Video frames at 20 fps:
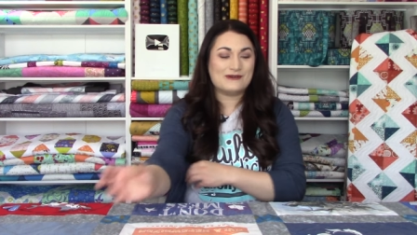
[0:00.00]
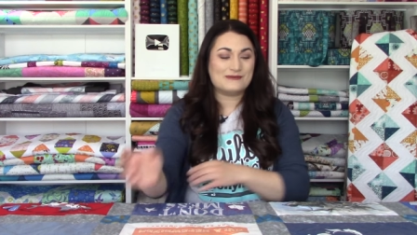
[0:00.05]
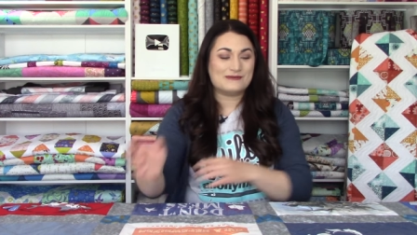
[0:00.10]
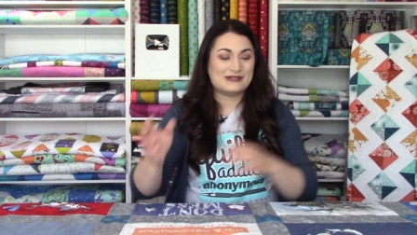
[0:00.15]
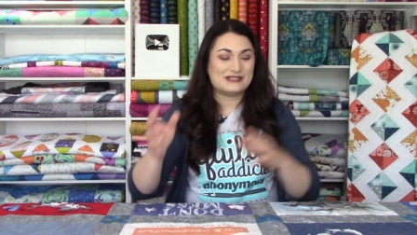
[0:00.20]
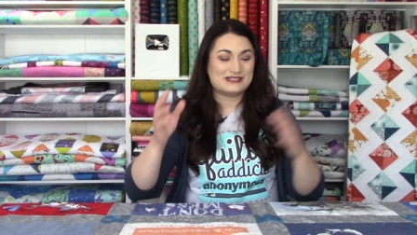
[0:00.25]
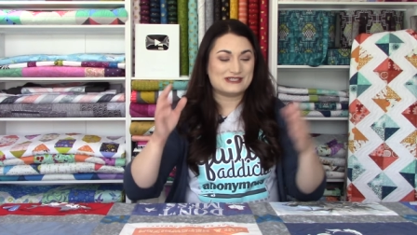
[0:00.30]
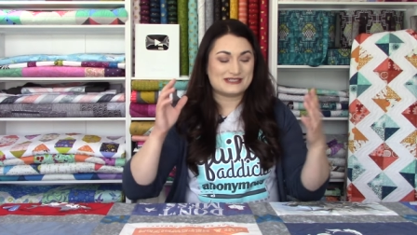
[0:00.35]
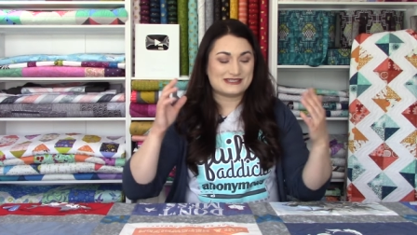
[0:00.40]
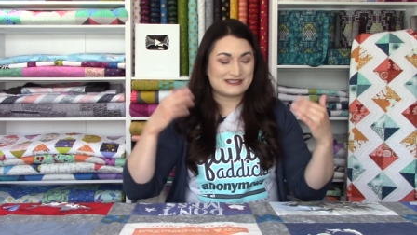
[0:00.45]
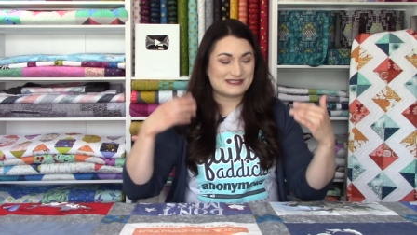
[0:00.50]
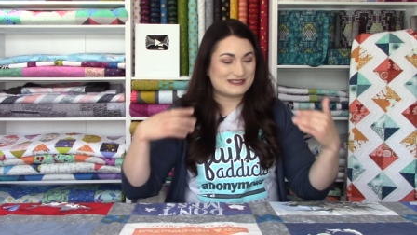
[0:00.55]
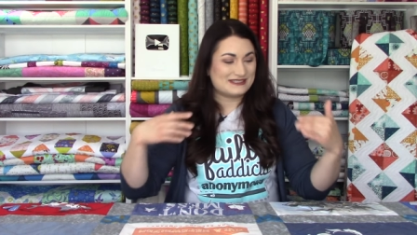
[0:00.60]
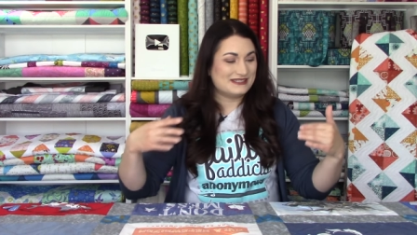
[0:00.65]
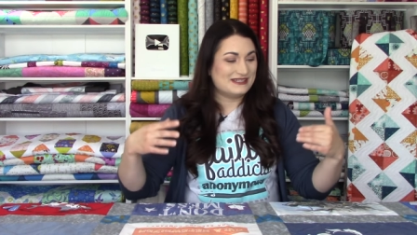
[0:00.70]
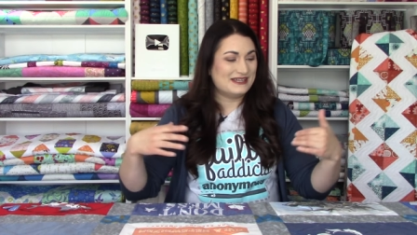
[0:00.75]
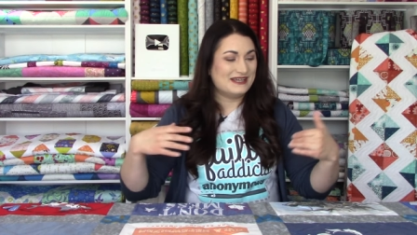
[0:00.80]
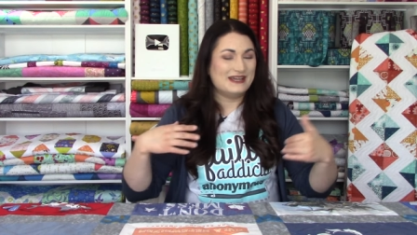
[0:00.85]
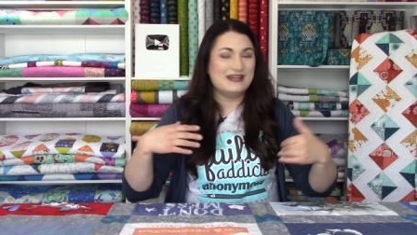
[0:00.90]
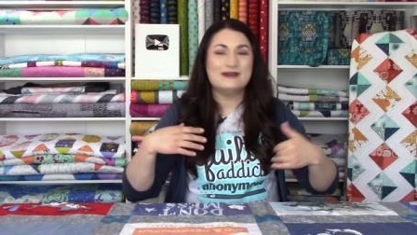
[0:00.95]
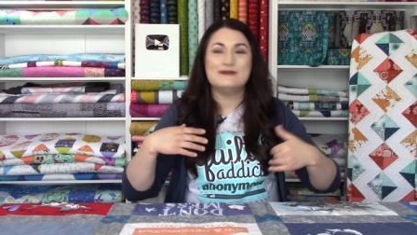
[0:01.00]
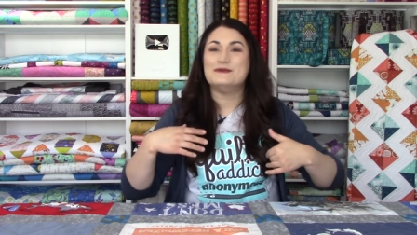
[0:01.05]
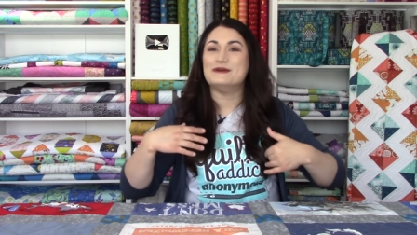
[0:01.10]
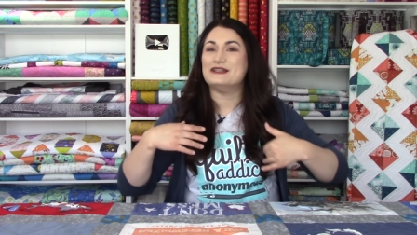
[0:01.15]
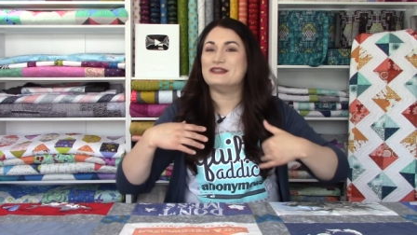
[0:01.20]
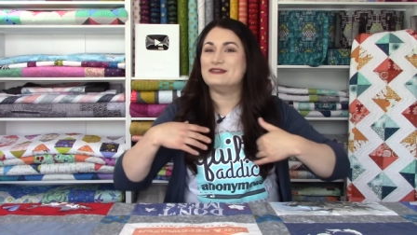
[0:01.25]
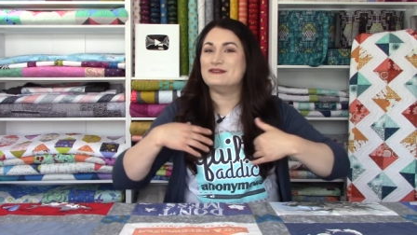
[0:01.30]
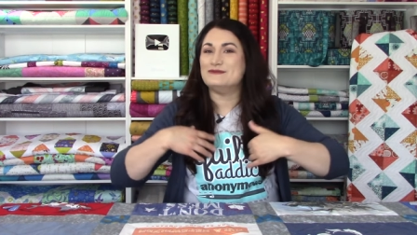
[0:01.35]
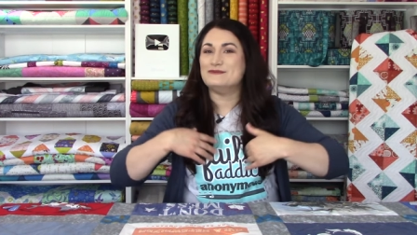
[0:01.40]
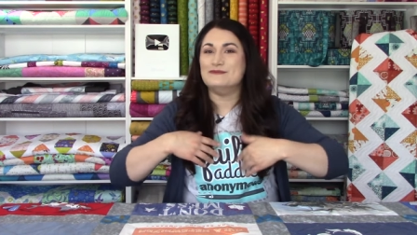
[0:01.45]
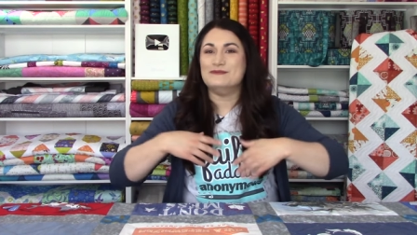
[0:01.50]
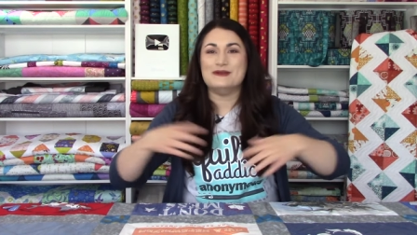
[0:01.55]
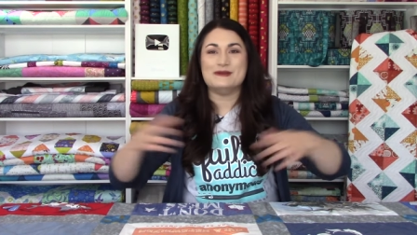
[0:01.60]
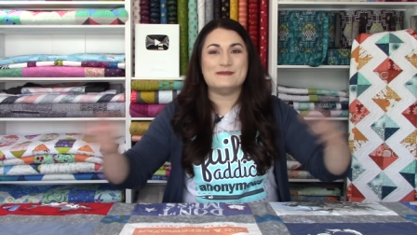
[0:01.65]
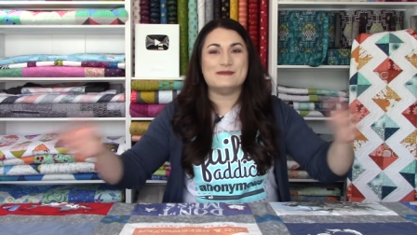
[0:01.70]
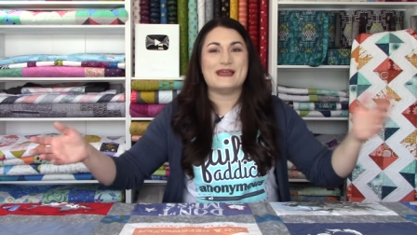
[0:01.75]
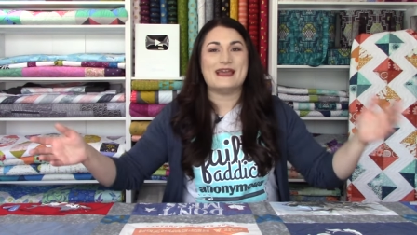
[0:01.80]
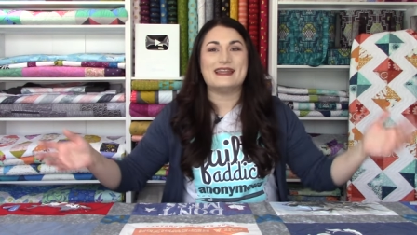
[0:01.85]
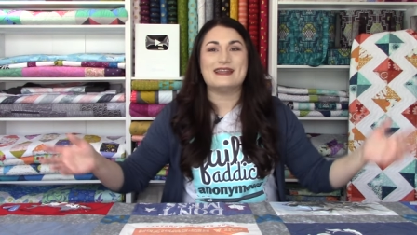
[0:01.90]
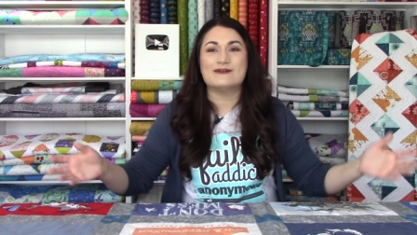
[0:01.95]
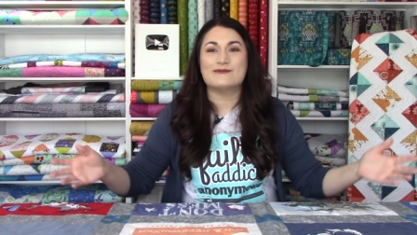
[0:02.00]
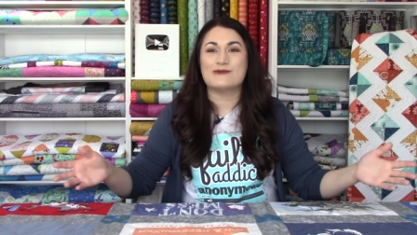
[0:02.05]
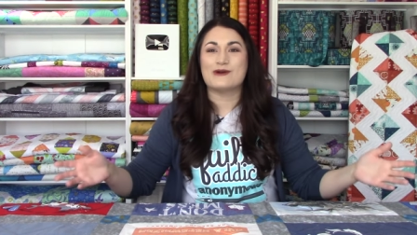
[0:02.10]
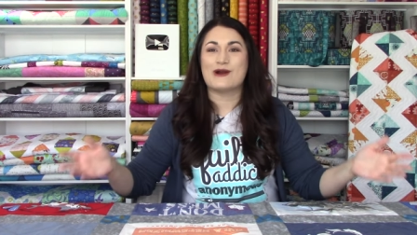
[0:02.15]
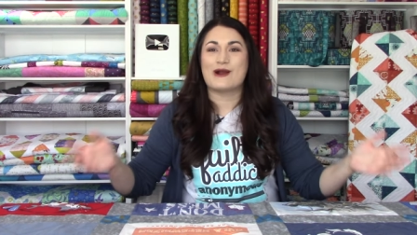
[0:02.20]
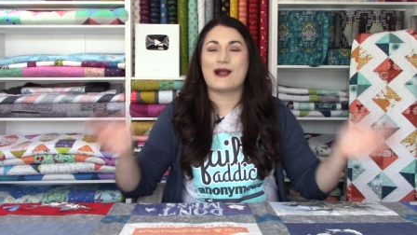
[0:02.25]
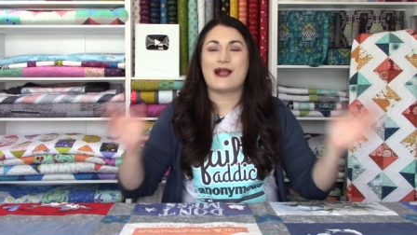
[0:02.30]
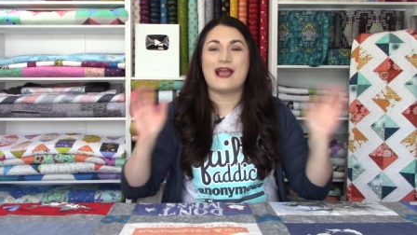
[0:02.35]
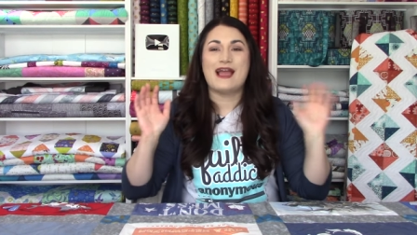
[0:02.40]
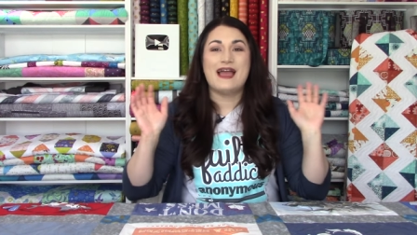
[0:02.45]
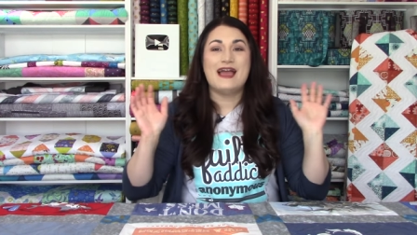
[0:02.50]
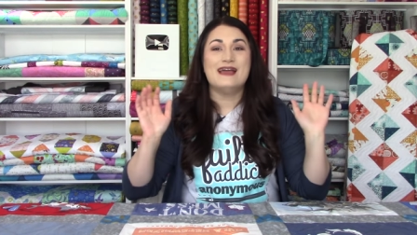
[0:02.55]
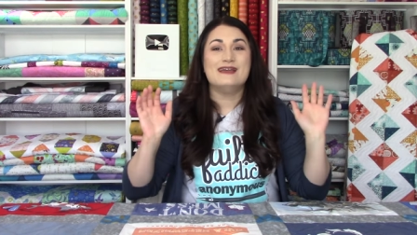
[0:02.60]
and we just, we, we made it work.